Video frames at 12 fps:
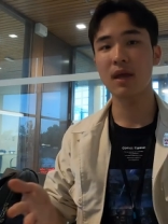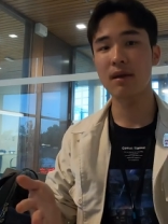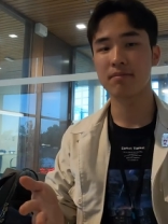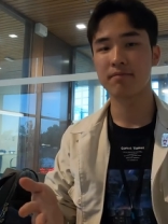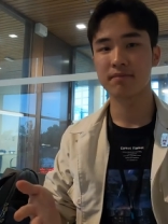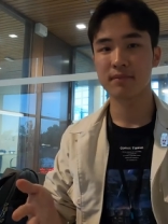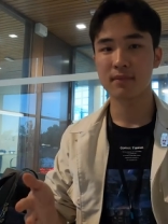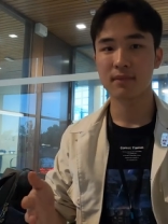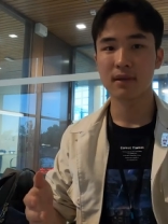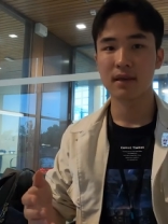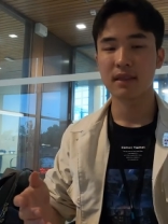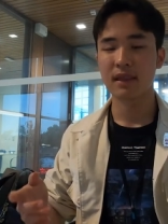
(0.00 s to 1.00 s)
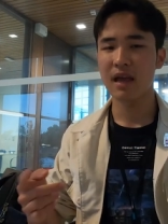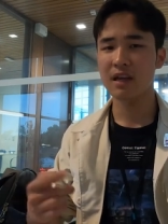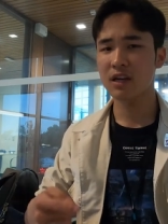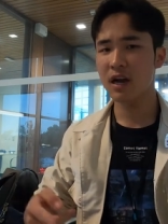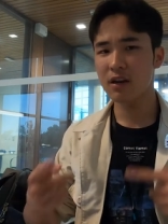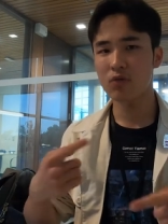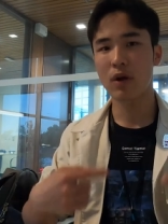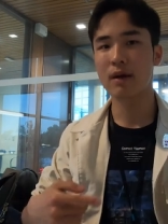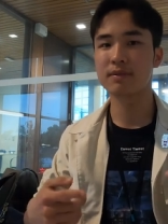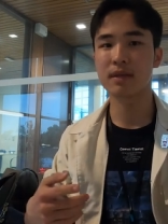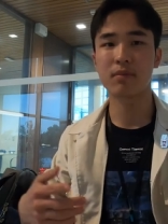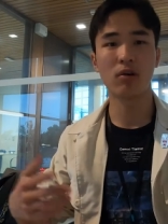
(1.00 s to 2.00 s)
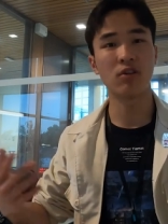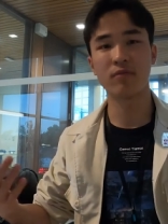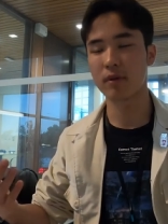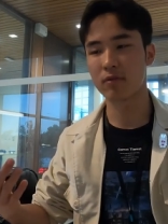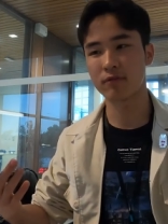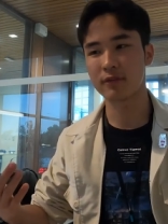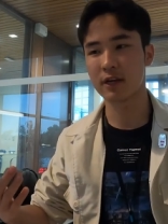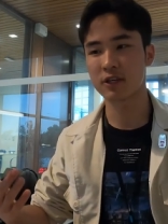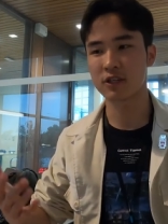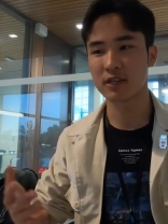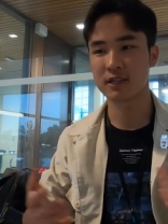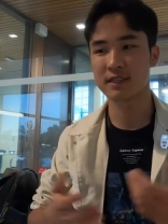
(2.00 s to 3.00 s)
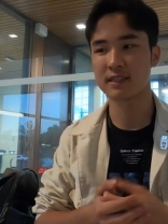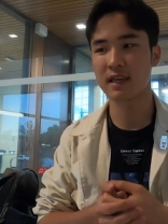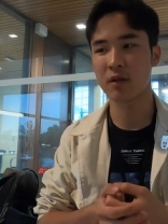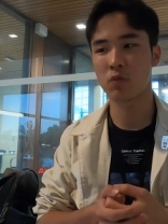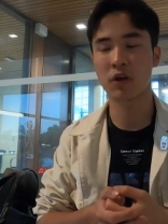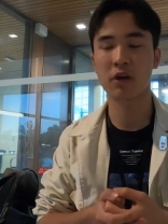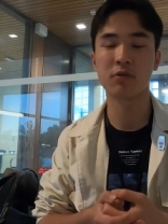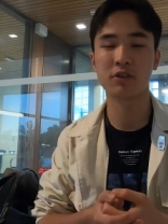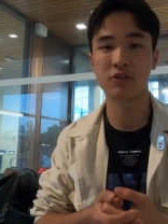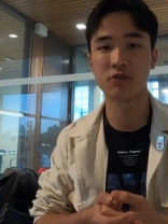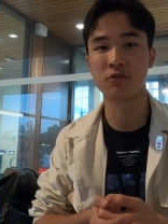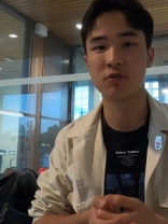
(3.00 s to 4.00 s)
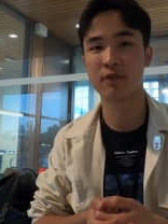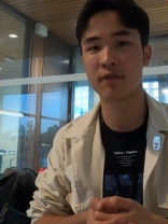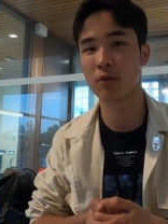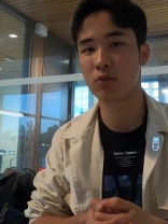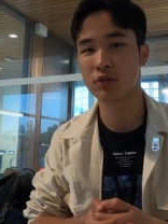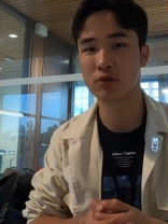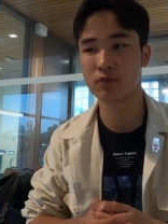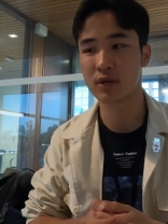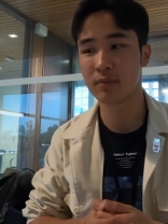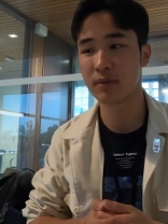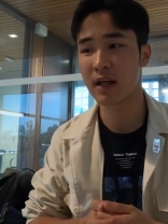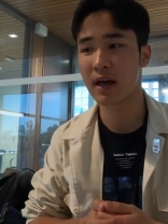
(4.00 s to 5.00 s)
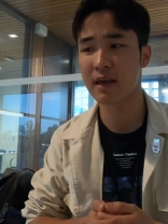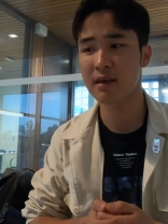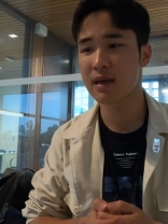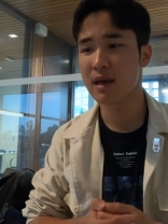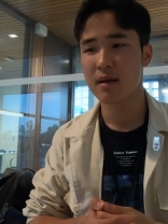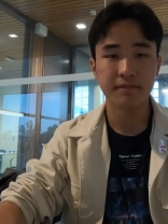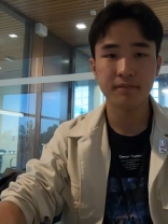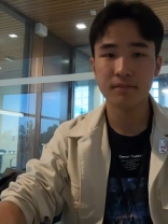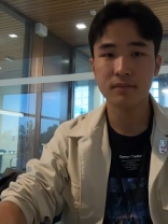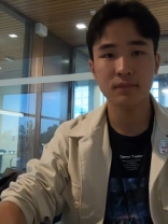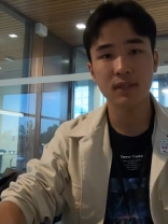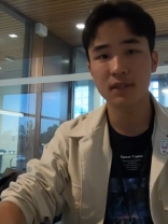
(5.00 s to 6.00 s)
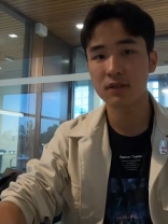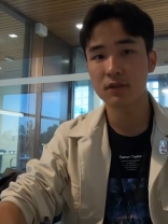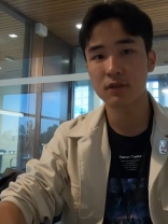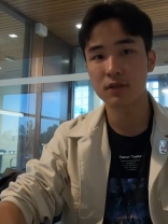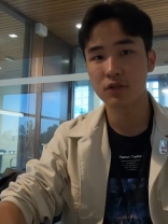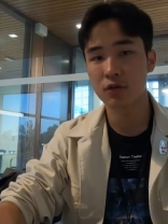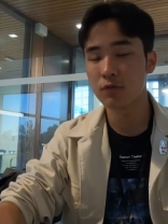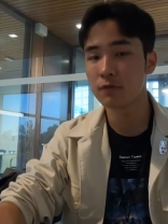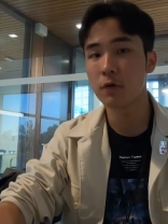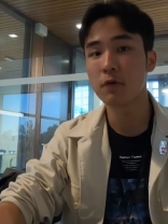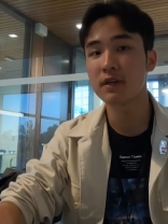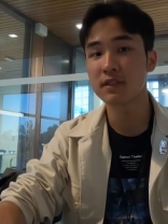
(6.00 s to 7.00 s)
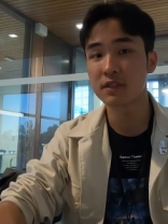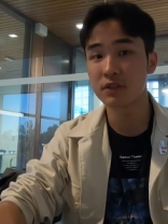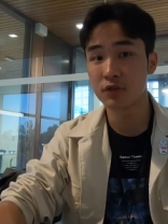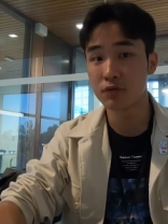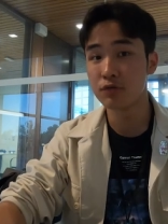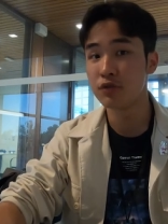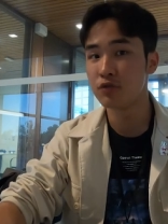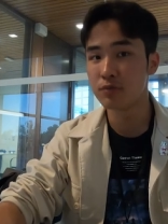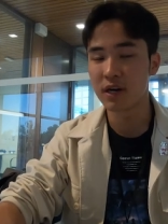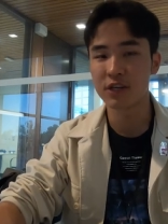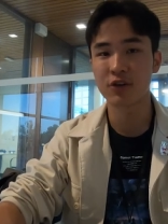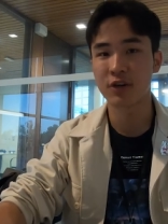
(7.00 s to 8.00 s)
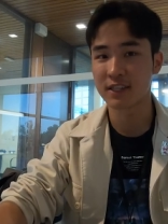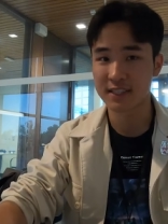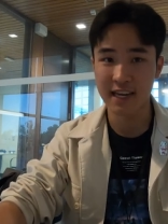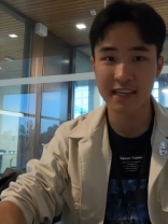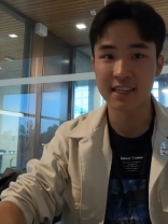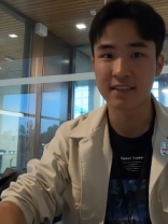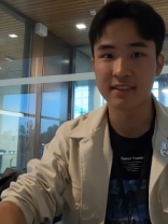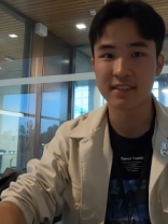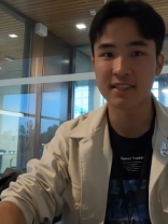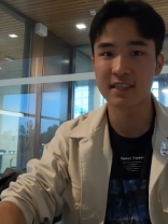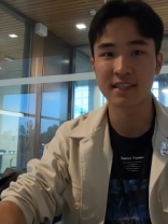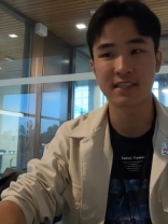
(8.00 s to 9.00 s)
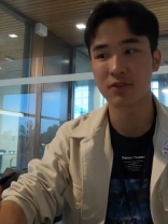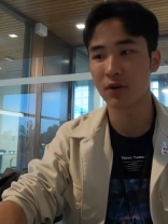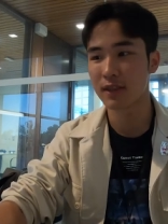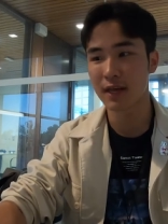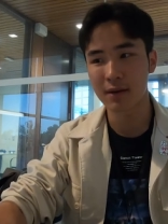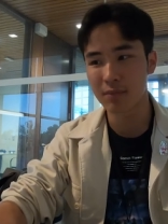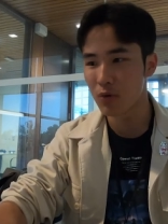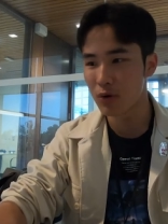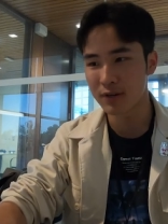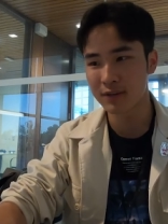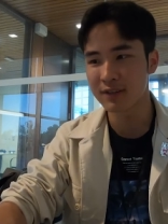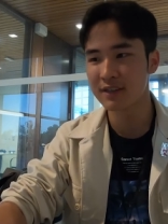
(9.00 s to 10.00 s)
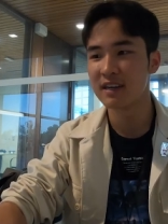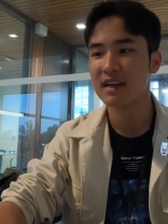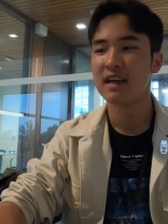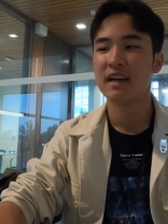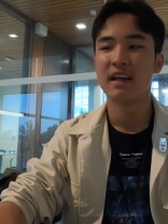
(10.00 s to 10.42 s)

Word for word: So, yeah that kind of wraps up all of my reflections and what I would do if I were to reapply. Don't focus too too much on attendance. It's not that important.